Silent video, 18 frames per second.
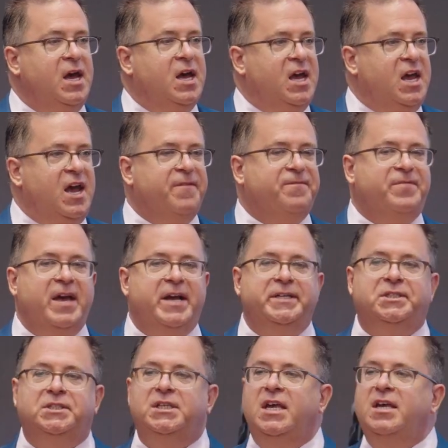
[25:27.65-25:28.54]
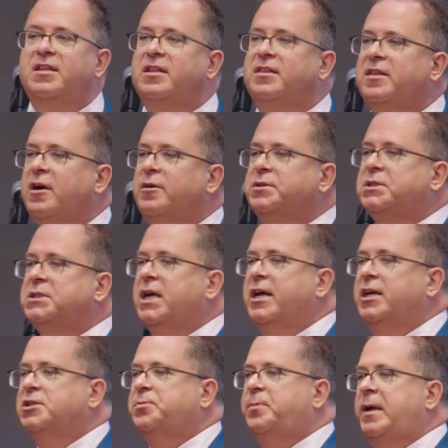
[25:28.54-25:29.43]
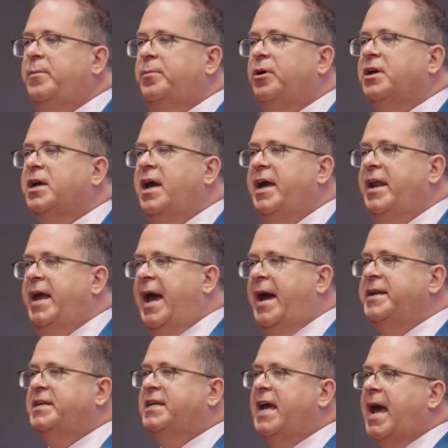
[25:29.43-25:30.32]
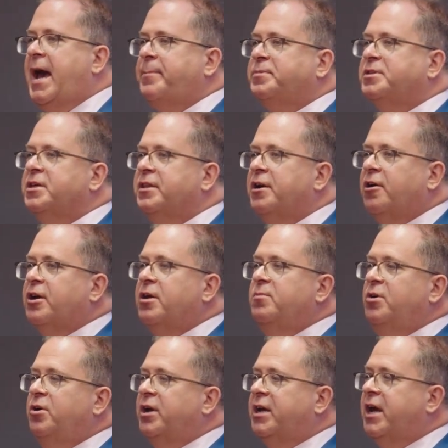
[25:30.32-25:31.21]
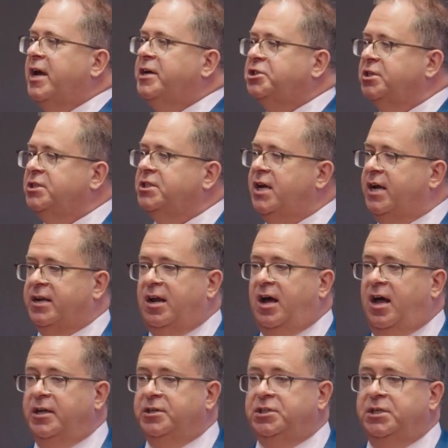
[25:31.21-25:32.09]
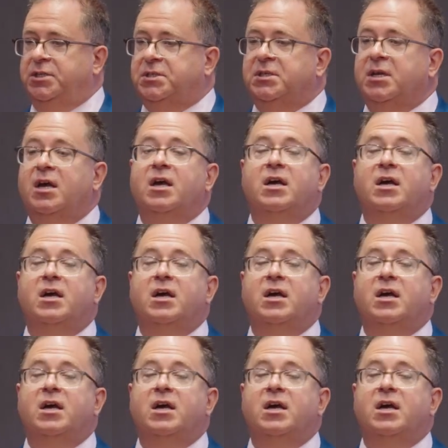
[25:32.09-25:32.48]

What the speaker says: if they see that those salespeople can adapt to their communication technologies,